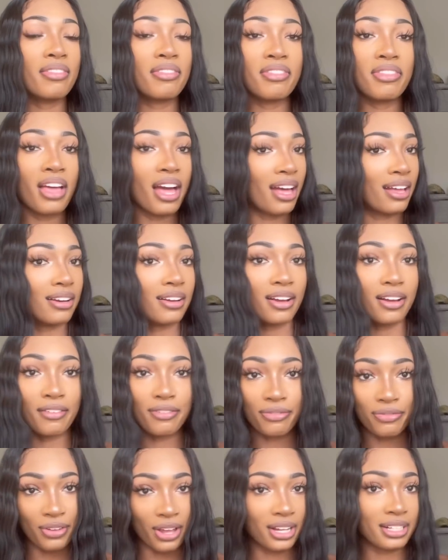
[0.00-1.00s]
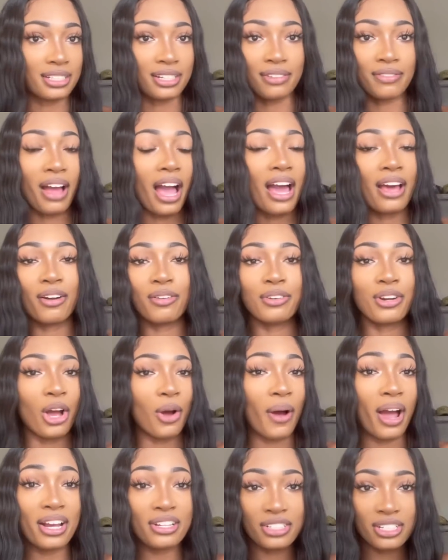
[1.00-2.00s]
that effective. I don't know.
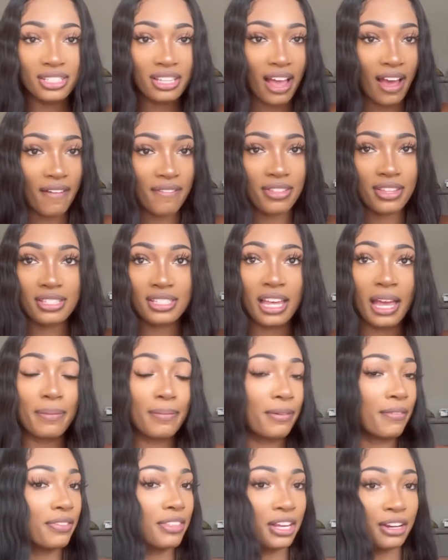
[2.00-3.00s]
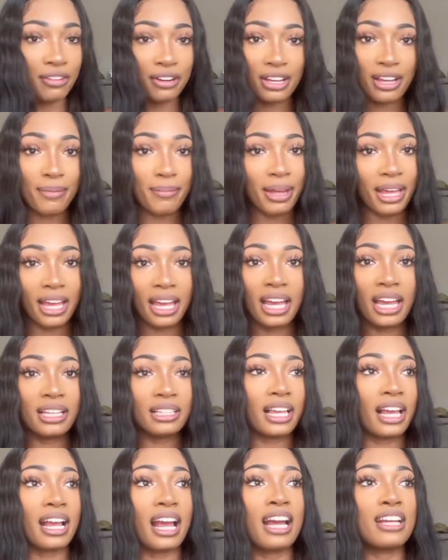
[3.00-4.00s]
I just have this type of theory in my head.
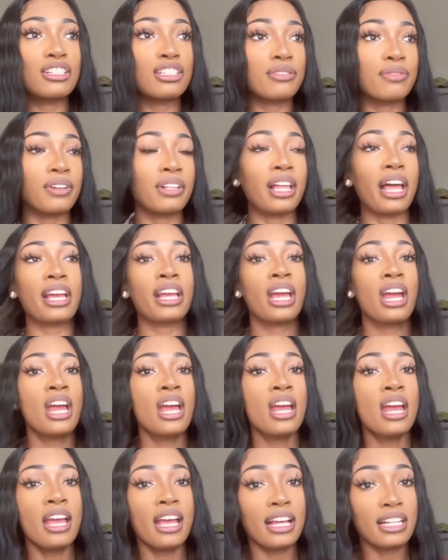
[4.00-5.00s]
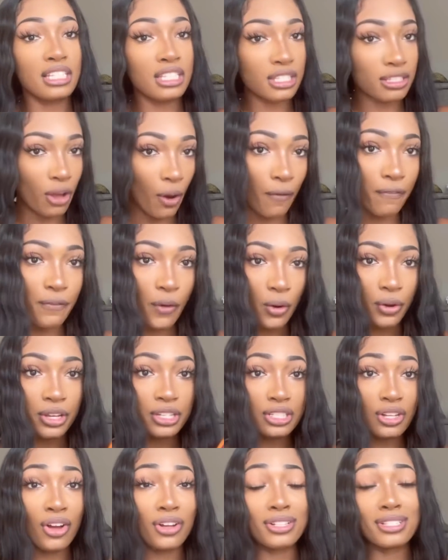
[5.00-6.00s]
Like, I just feel like it's so
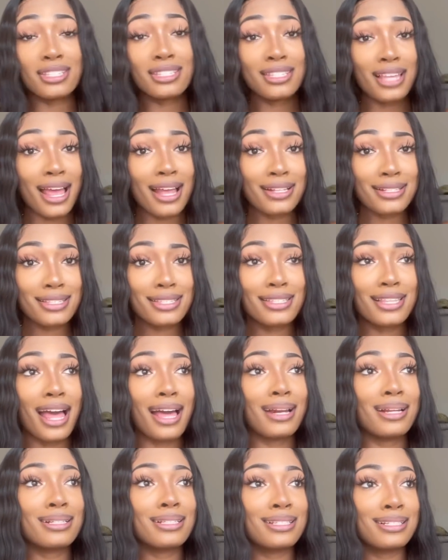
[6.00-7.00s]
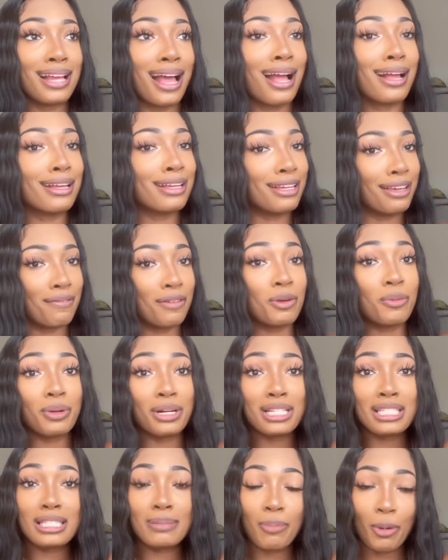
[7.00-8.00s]
focused on scents that it's not giving what
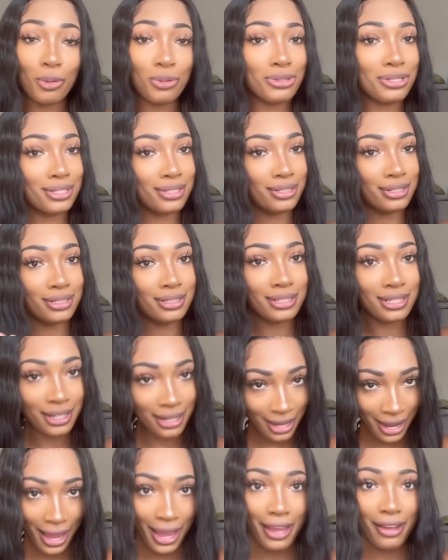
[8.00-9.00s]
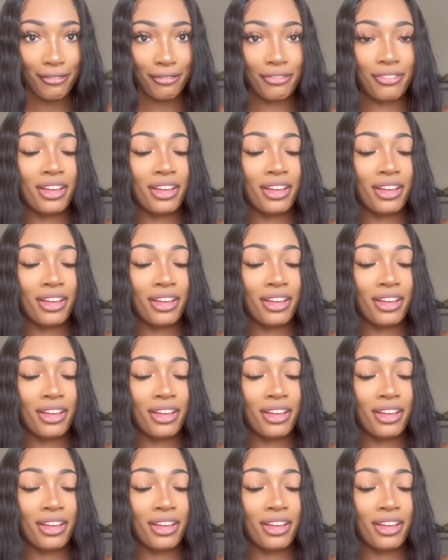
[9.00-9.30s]
it's supposed to give.